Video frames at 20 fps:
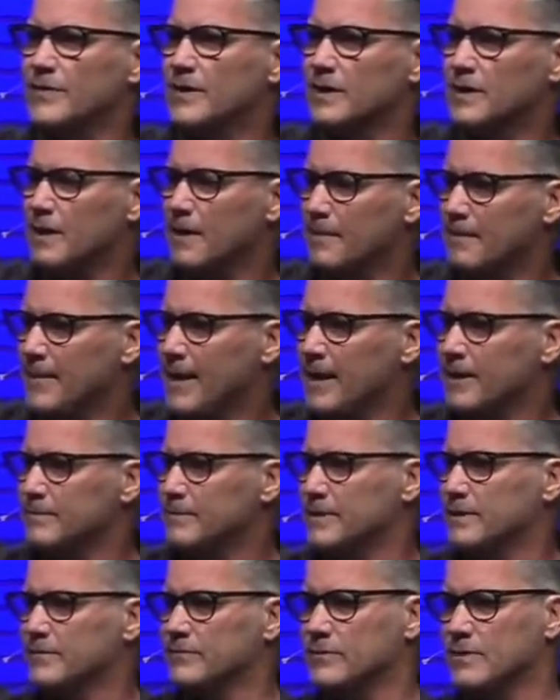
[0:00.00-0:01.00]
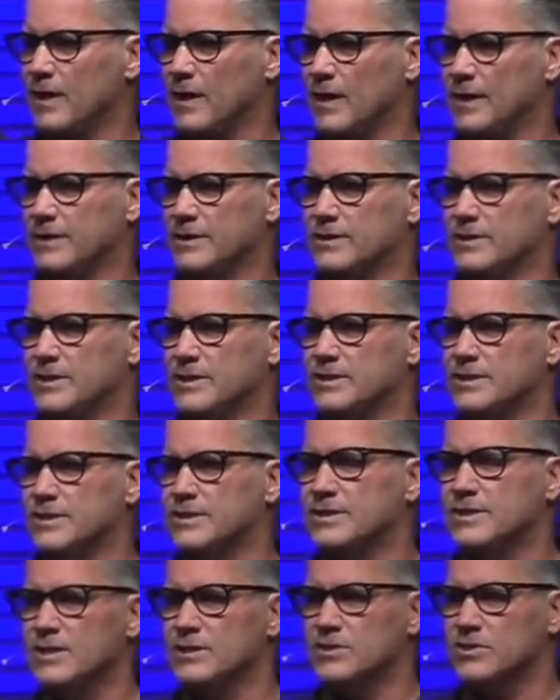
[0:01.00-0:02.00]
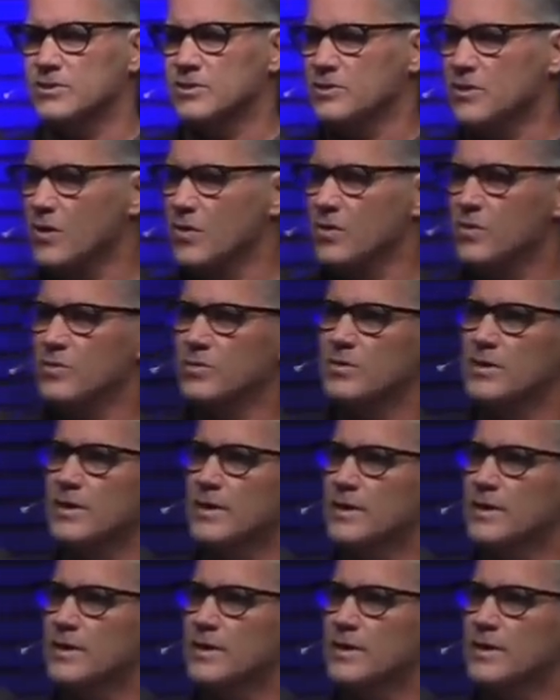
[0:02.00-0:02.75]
the commandment of God. And Jesus says, no,